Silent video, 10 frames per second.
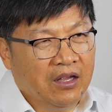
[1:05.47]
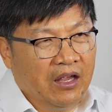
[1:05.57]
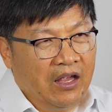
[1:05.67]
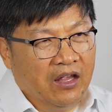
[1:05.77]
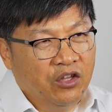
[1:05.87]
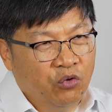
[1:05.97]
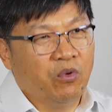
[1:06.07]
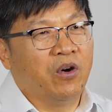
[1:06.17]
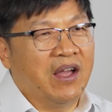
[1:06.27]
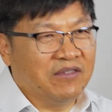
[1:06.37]
And you
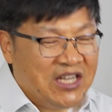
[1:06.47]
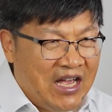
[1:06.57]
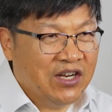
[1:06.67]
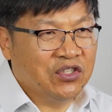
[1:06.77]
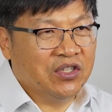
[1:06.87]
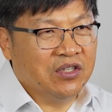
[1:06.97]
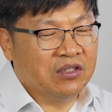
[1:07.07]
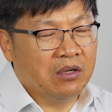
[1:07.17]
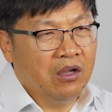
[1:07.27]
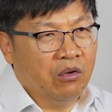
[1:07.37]
will have
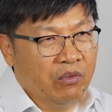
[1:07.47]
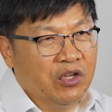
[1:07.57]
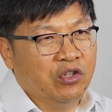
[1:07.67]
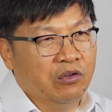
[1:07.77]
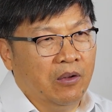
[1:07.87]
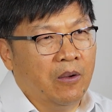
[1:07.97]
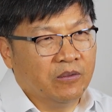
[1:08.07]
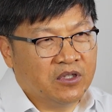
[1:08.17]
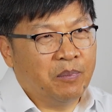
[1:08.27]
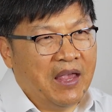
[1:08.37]
challenges when you do
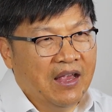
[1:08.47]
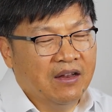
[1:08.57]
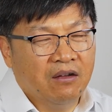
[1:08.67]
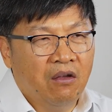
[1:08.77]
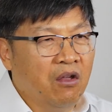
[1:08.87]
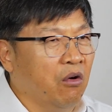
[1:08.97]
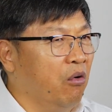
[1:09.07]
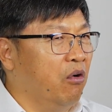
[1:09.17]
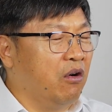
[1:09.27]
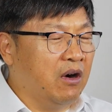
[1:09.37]
long span
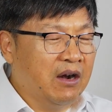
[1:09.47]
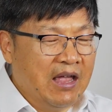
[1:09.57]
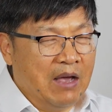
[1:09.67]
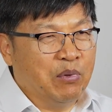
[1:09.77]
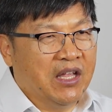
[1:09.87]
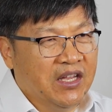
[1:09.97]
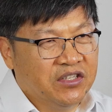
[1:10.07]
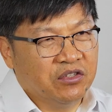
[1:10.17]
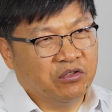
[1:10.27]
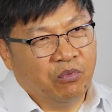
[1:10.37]
or
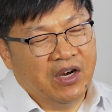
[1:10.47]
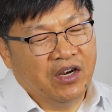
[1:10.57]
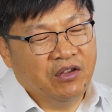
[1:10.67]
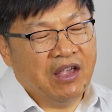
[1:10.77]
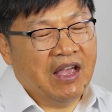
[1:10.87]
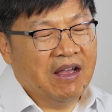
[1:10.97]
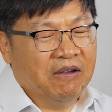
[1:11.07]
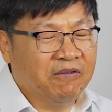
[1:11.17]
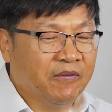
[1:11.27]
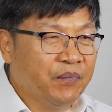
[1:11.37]
applications where you
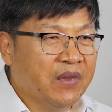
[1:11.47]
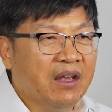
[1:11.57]
have